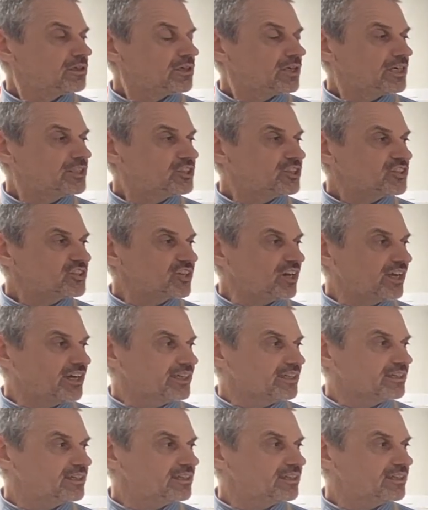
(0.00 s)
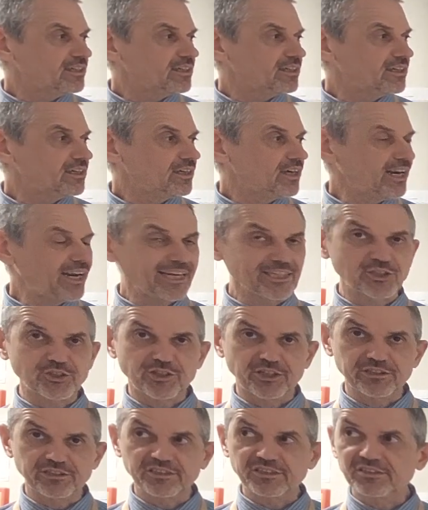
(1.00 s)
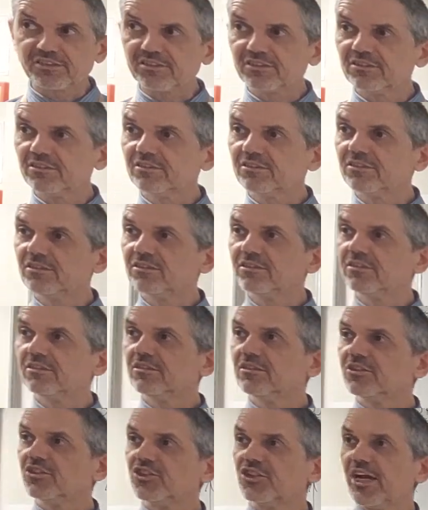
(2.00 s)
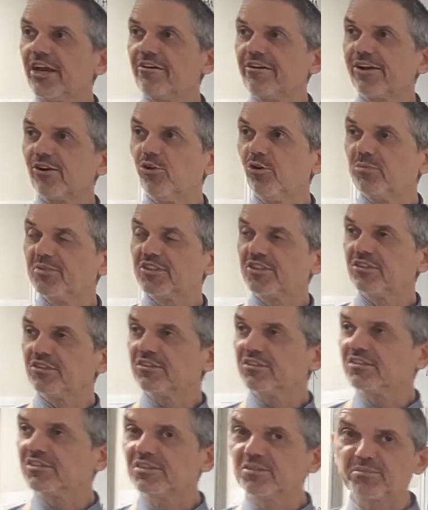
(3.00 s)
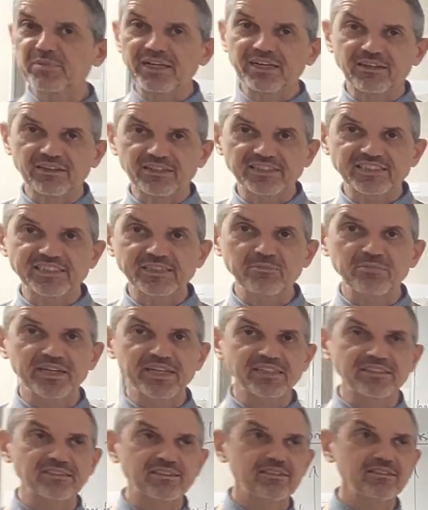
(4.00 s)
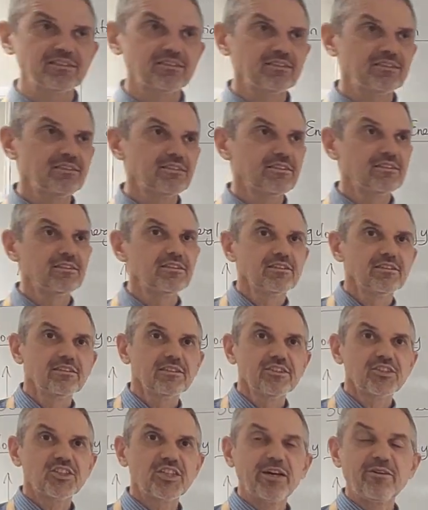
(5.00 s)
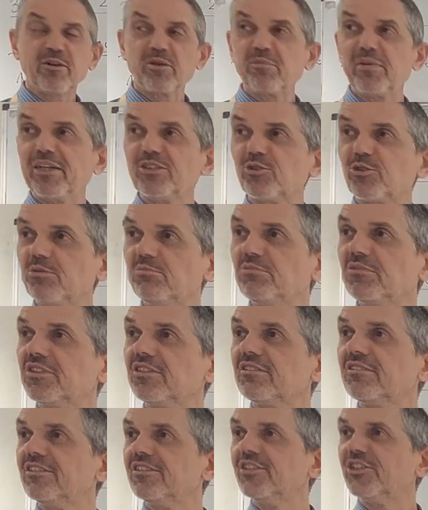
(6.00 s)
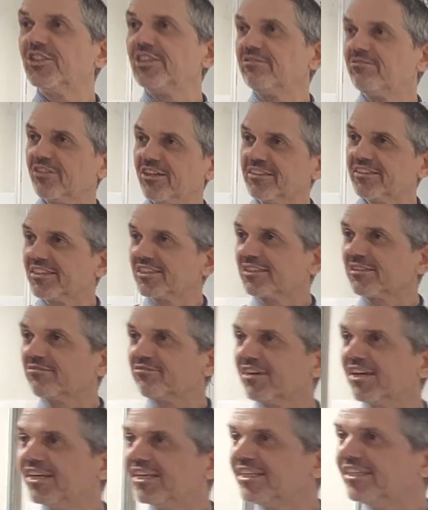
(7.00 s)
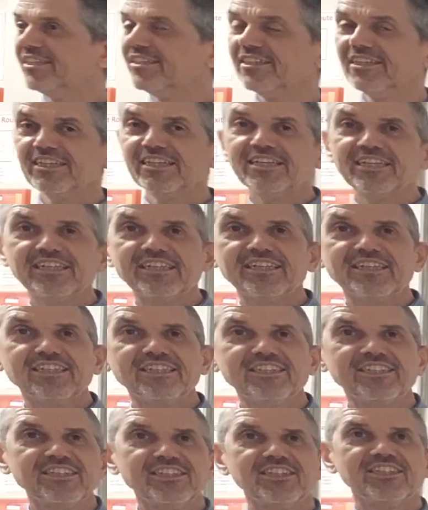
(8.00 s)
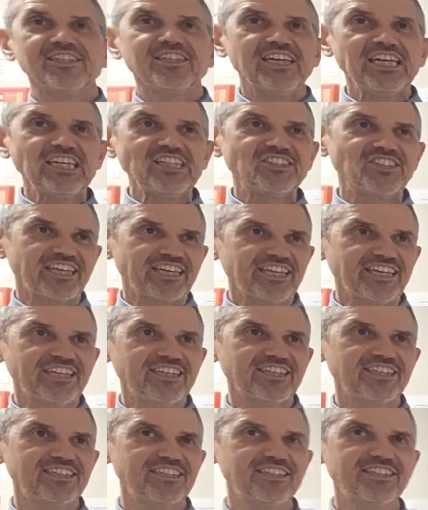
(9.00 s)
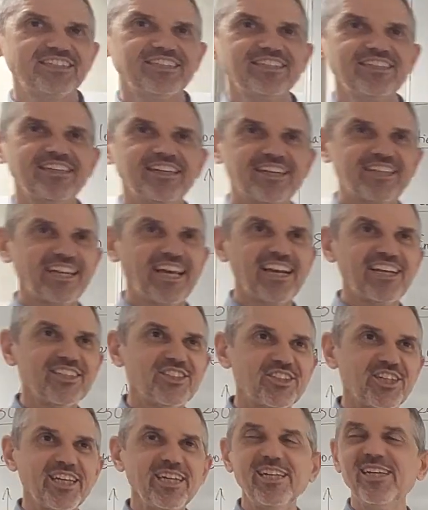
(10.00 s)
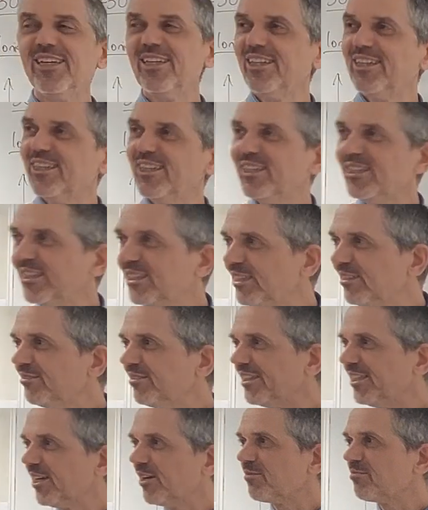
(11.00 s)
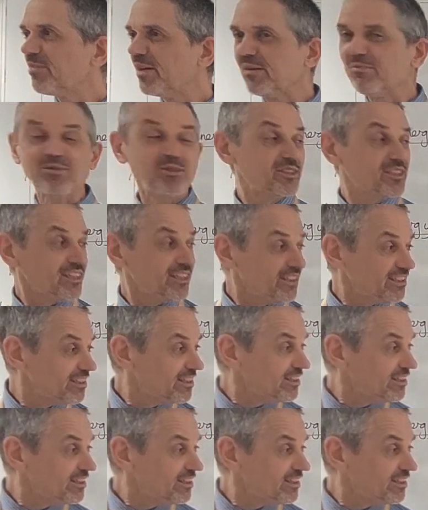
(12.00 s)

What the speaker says: And just like electrons sharing orbitals, it's a bit like siblings sharing bedrooms. Usually find that's a fairly easy analogy for young people to